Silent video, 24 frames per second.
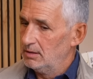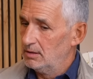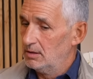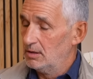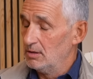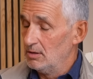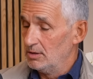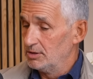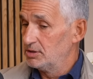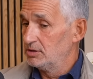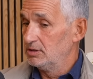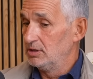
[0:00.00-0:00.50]

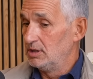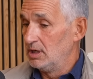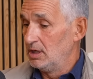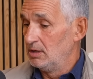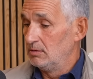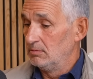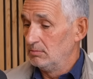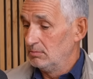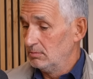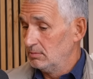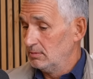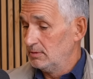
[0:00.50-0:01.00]
gosh, you
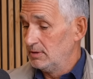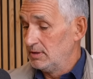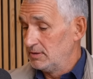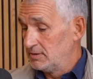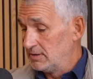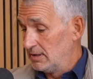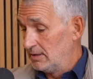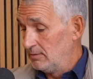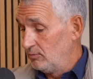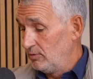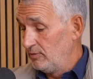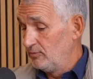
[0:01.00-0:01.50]
know,
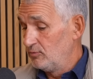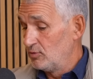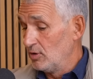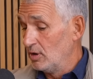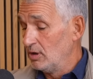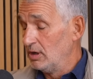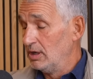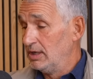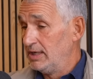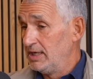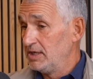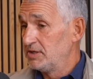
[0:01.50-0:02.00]
there's a, we've
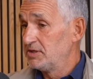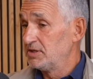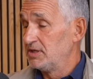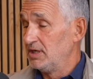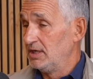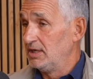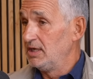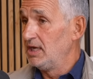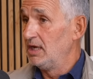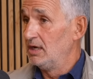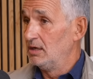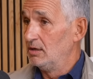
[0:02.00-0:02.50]
got a list
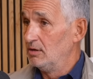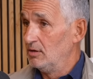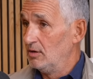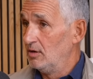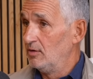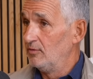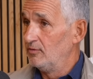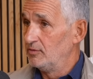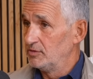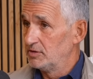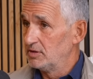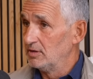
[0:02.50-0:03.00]
in here
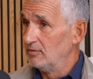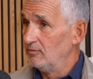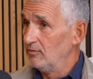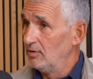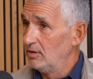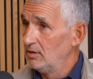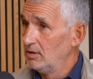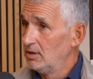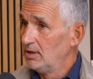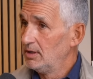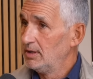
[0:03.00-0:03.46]
of a sort of